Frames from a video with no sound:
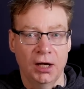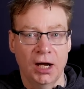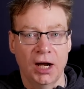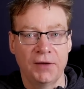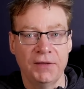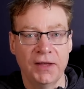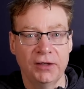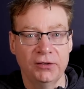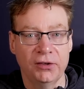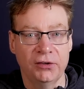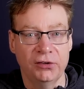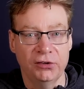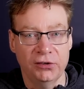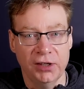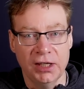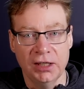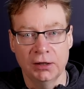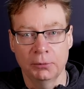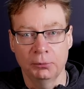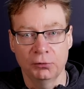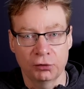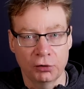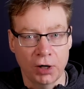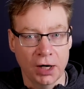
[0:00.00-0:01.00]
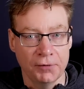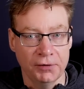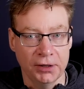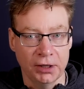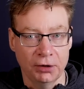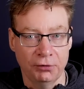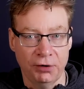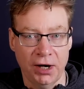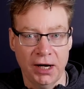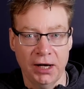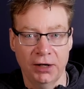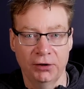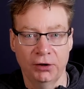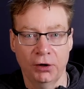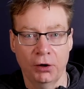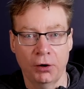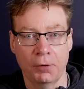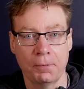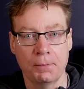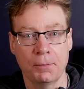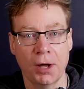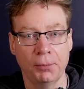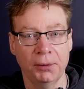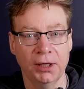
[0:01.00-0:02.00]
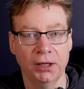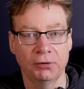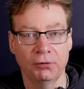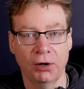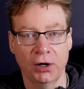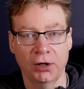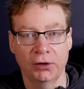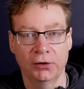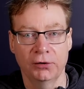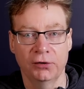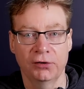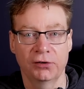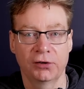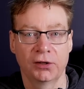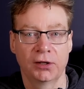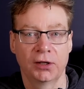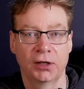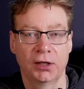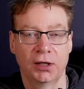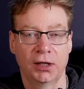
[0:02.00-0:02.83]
And then to see them driving around on public roads,